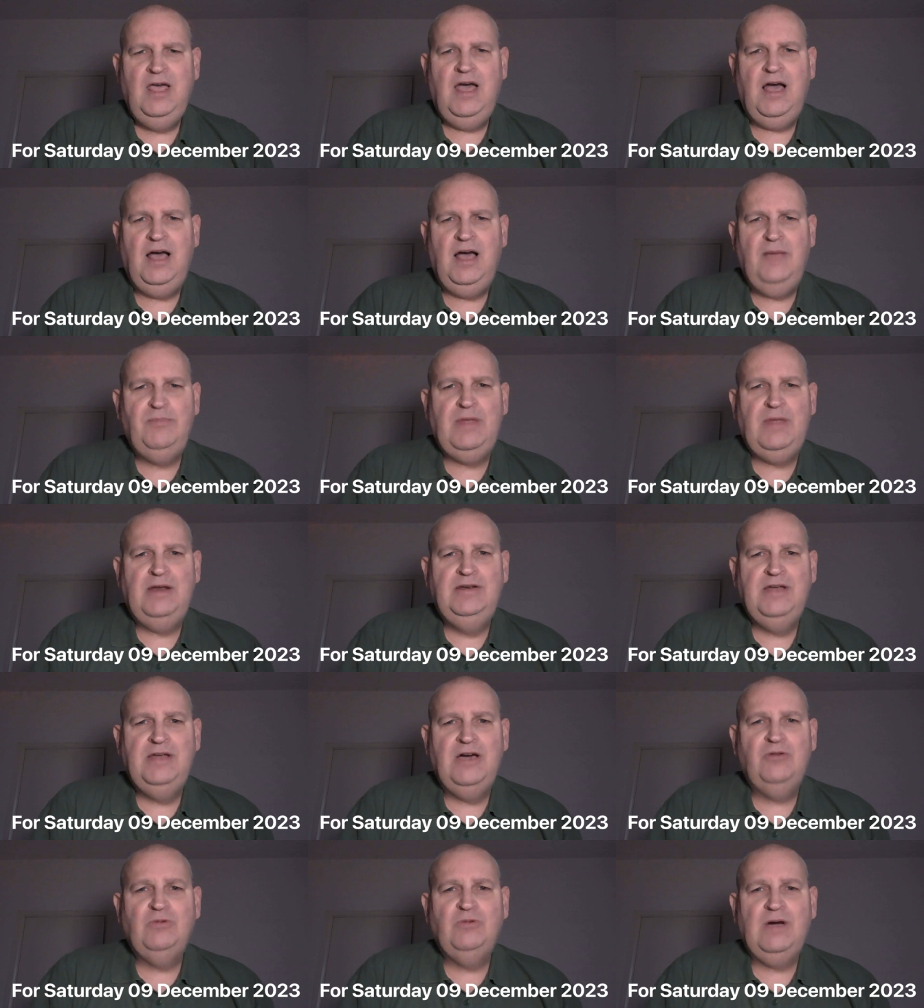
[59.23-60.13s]
Um, and
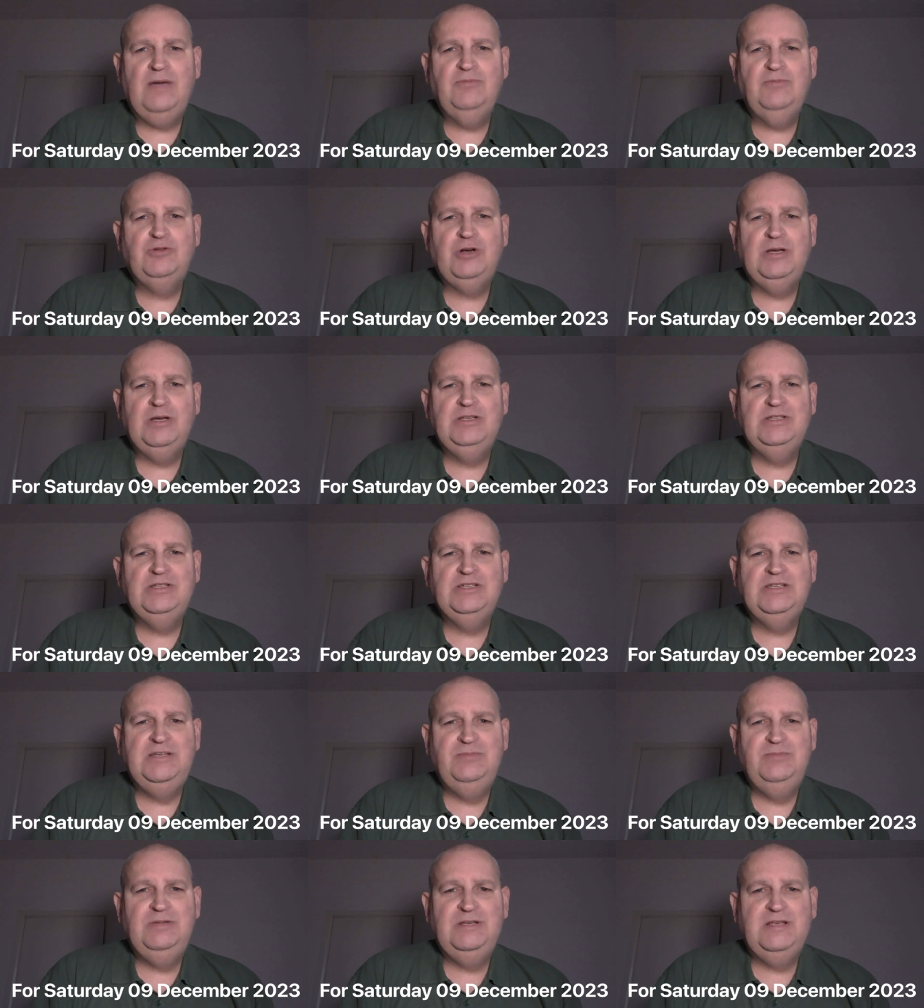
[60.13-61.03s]
now I'm trying to
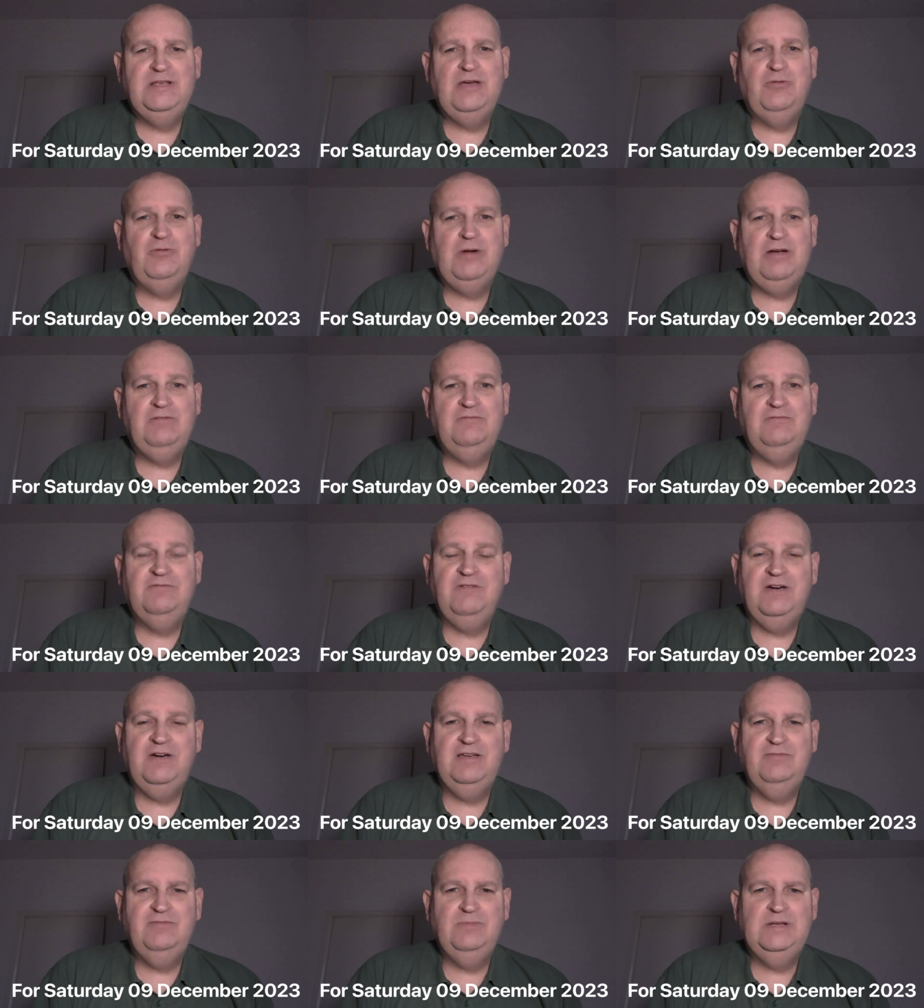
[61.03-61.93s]
keep it around
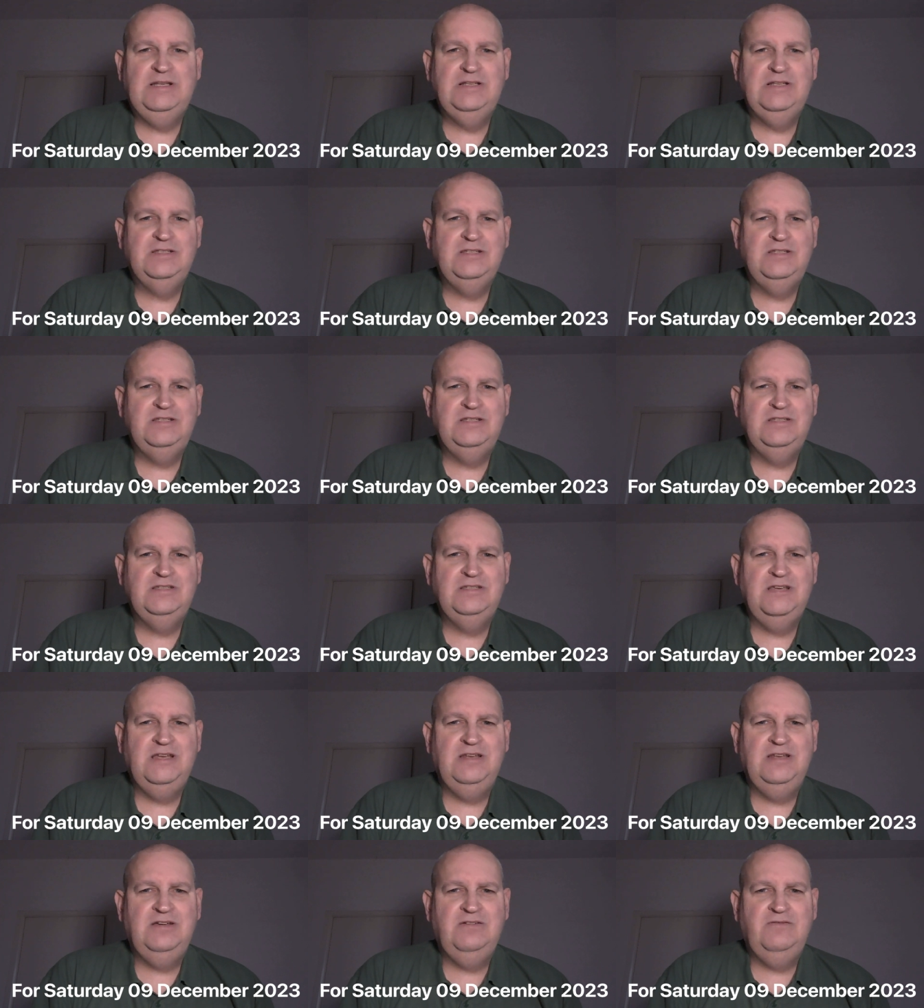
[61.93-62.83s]
five minutes
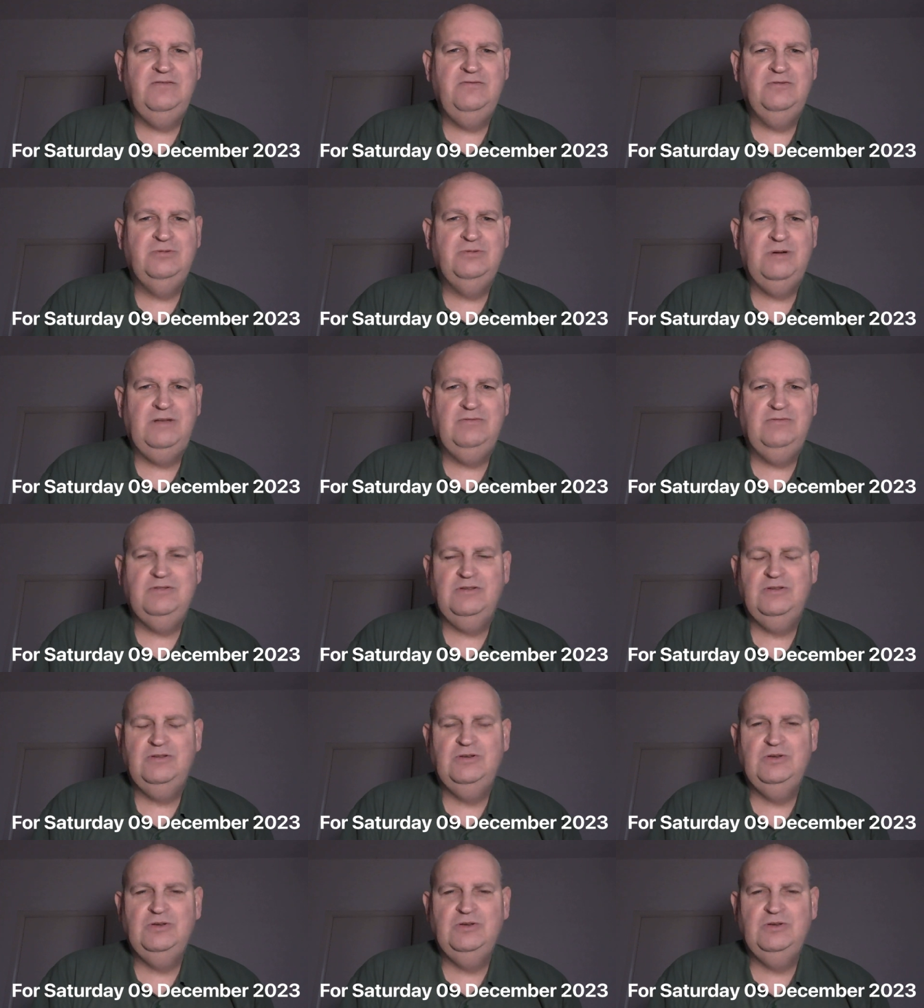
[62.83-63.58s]
instead of 12 to